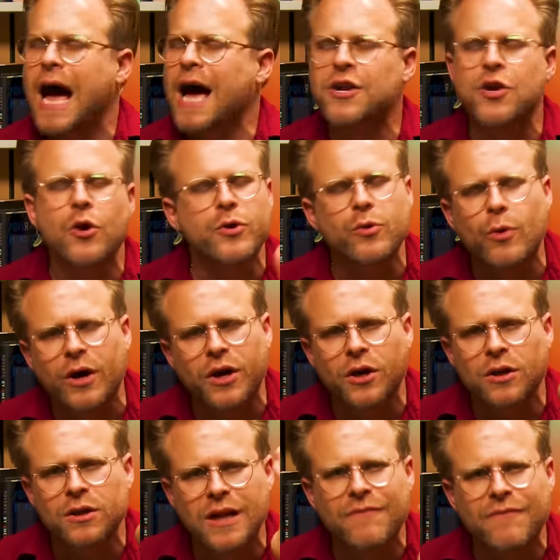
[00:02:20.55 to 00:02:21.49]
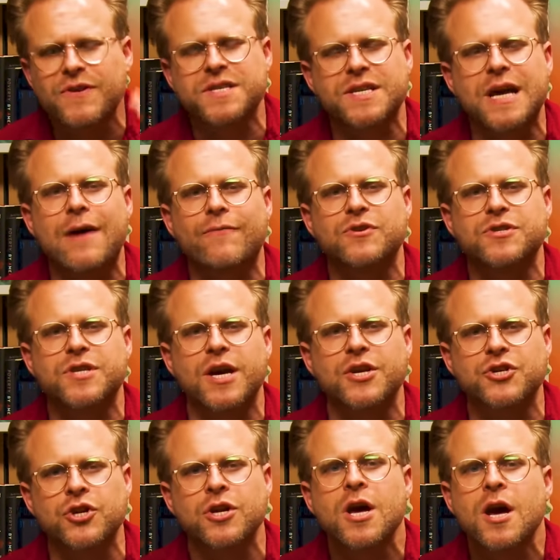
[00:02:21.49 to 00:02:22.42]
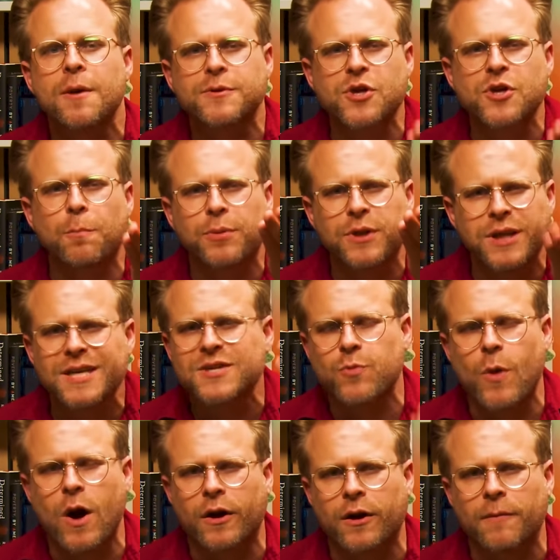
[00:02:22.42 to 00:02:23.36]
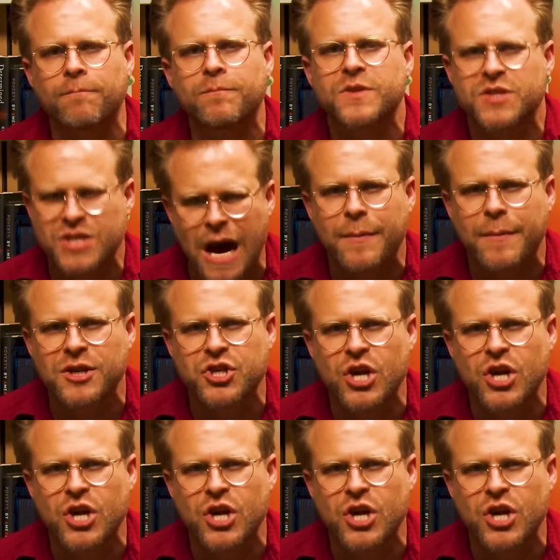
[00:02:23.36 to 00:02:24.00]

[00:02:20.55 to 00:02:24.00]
I know you are going to love this conversation, so please welcome Tommie